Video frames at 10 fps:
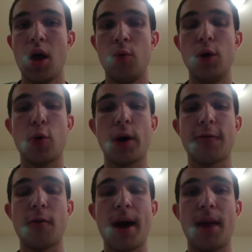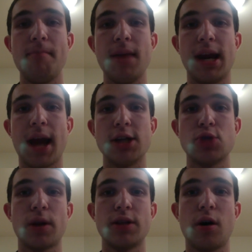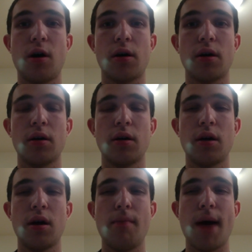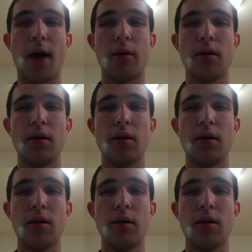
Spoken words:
real quick for about a minute, I just want to talk about